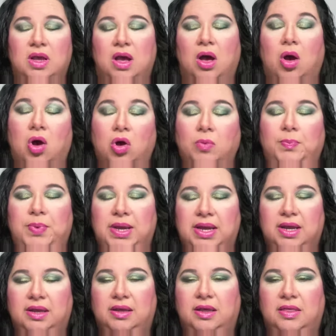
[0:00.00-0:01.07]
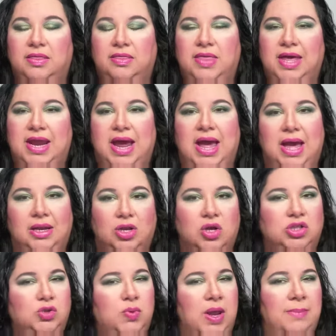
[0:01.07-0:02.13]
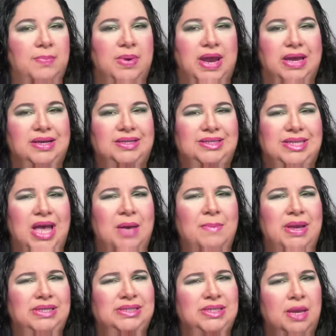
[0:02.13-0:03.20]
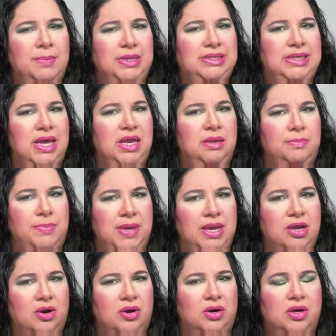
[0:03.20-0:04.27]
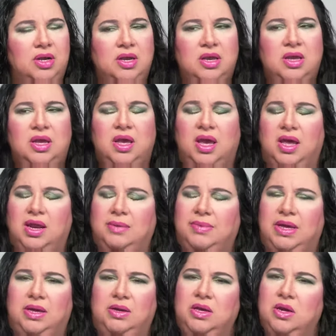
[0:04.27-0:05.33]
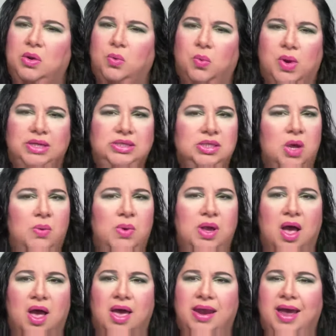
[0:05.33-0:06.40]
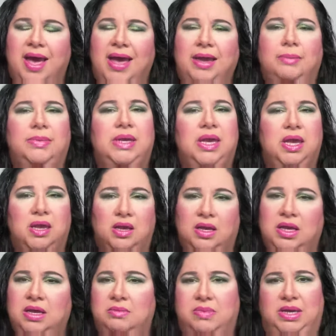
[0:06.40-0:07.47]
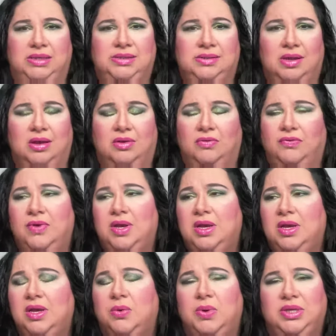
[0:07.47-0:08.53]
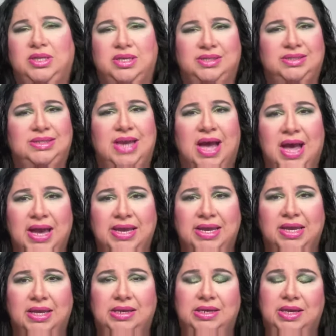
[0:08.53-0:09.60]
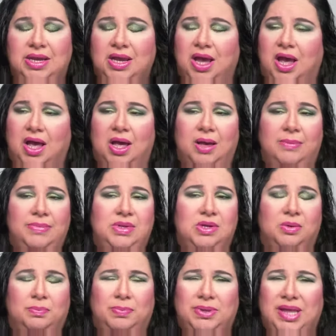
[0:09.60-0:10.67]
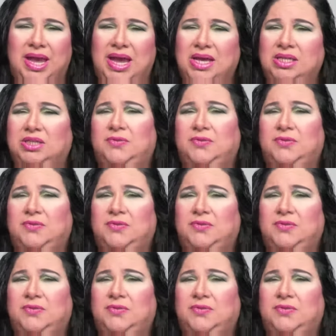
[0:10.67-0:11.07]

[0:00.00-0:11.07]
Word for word: hoping that i had lost weight but i could tell my stomach's getting bigger and i'm like you know what's going on i am killing myself with this diet um, you know bland